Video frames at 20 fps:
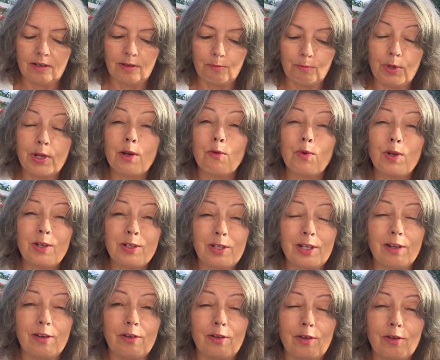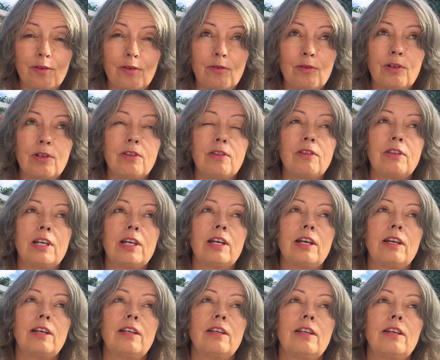but I will tell you
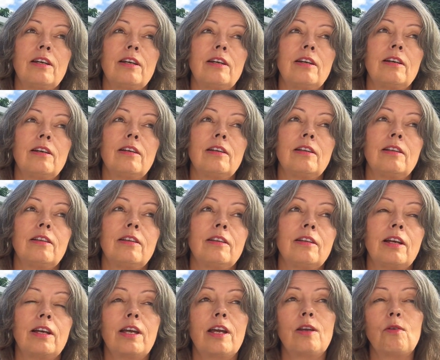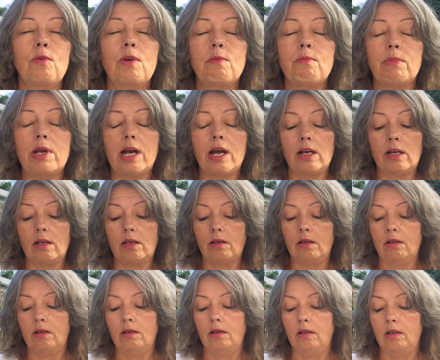that uh, I kind of went back
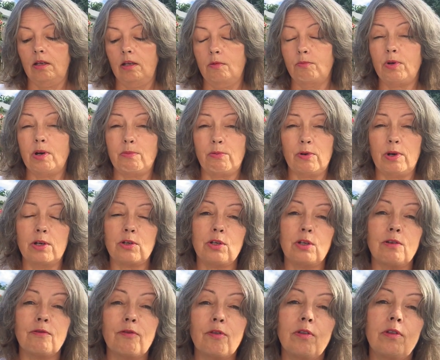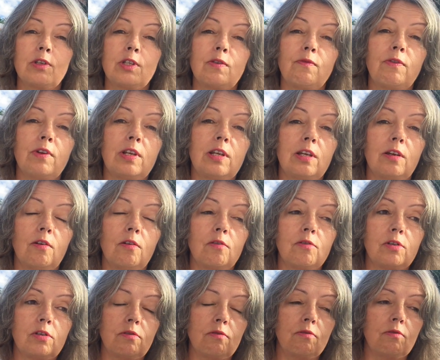in preparation for this video
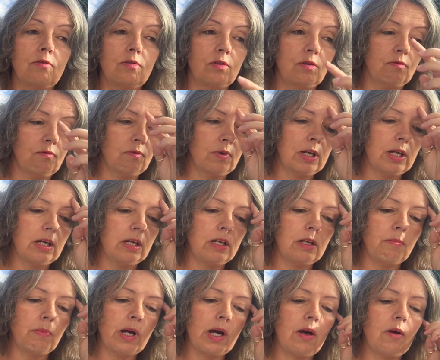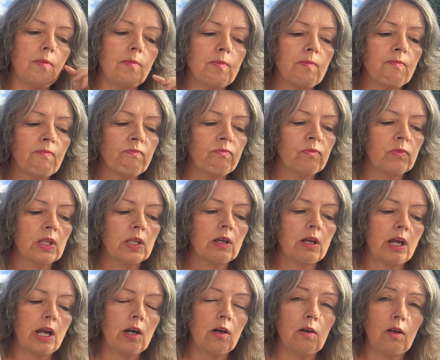to, to read about
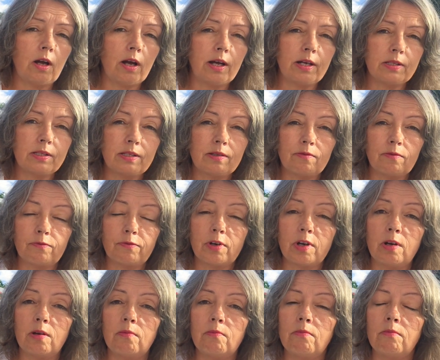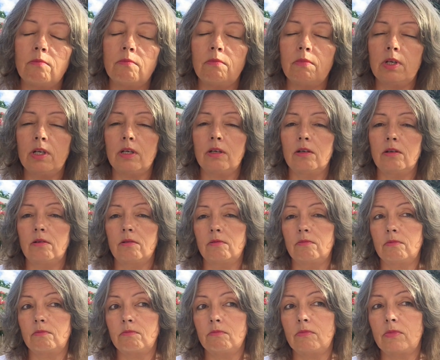hair loss from
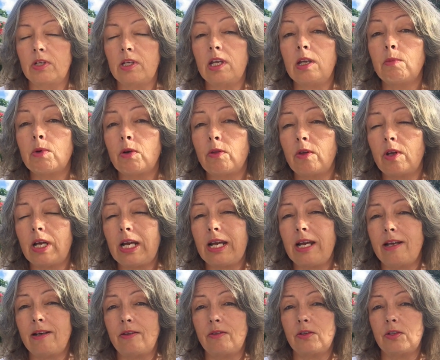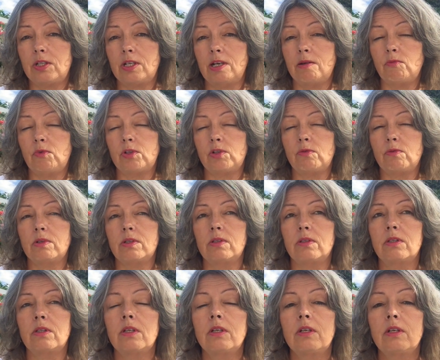um, the chemo that I had at the time, which
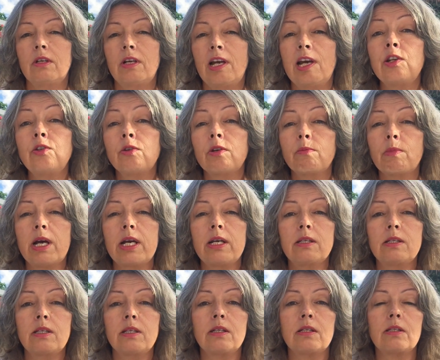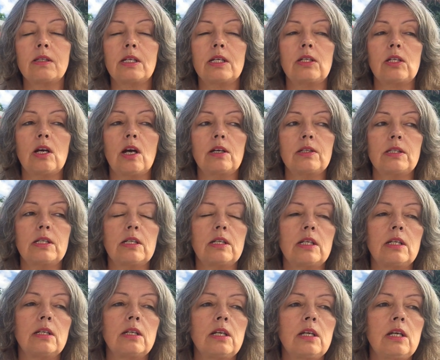was adriamycin and cytoxan.
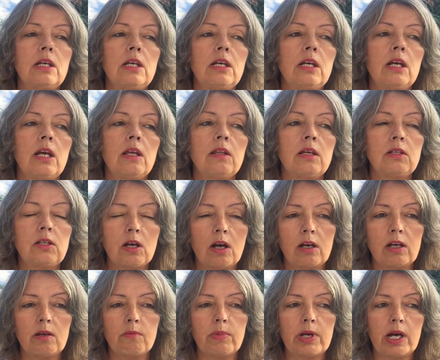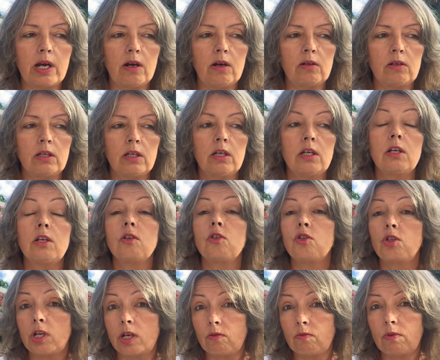And, and they talk about
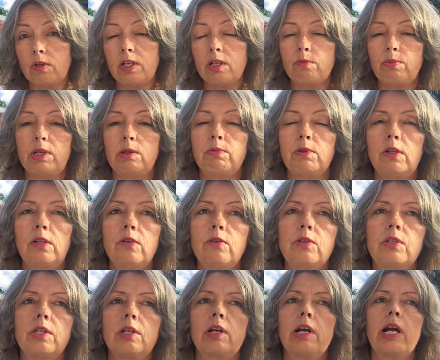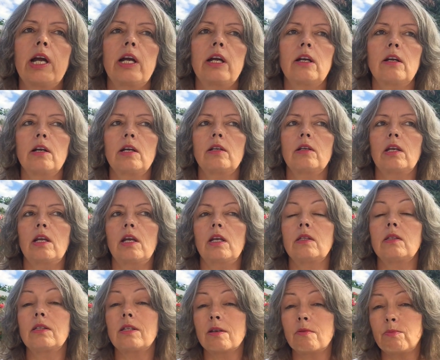generally people lose their hair, and,
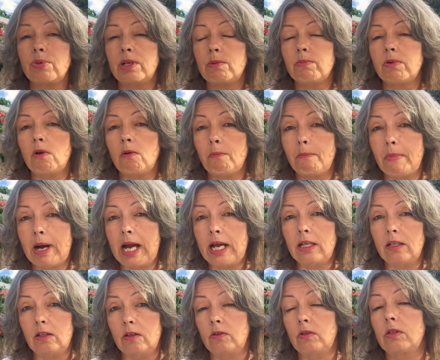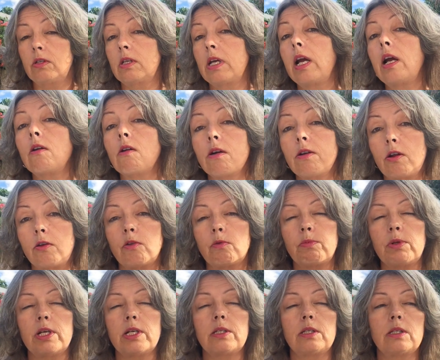and some people might lose hair on other
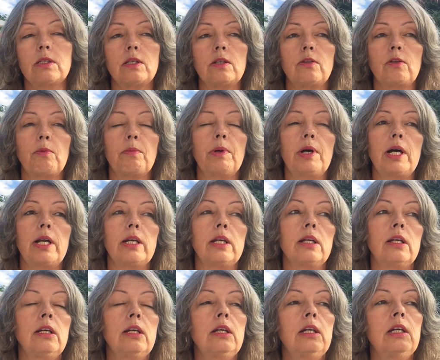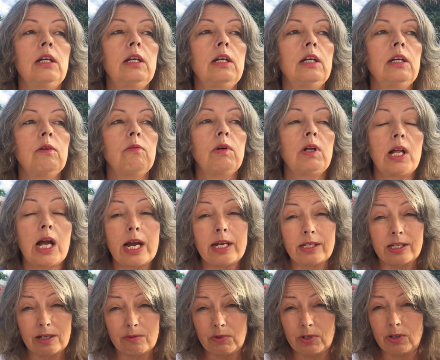places on their body. Well, I
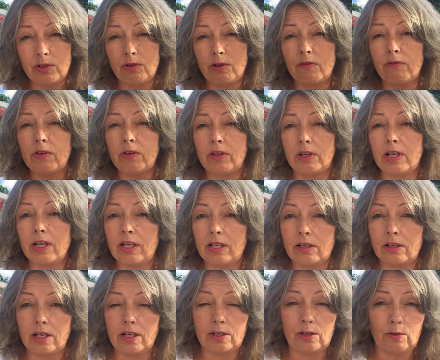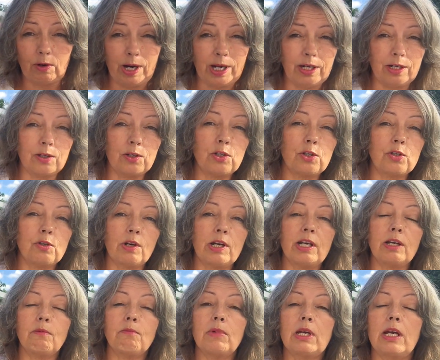seem to do everything in, in great
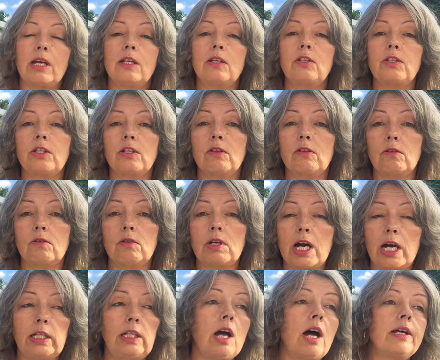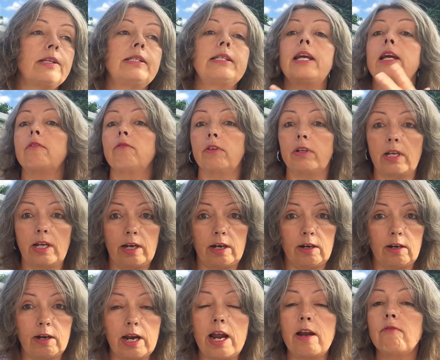extreme, and so I lost every
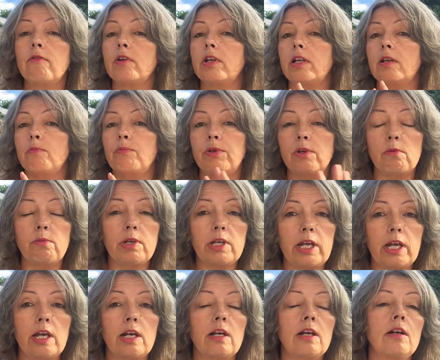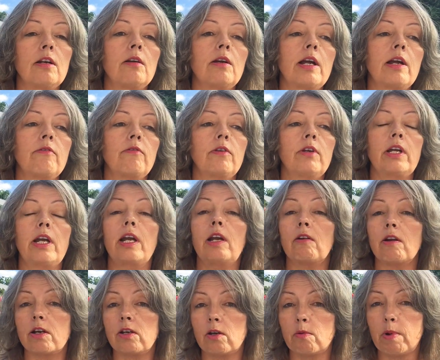hair, every pubic hair, every hair
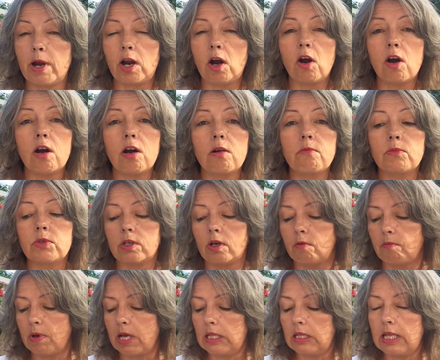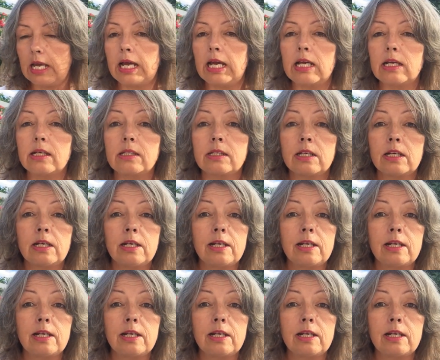under my arms, on my legs,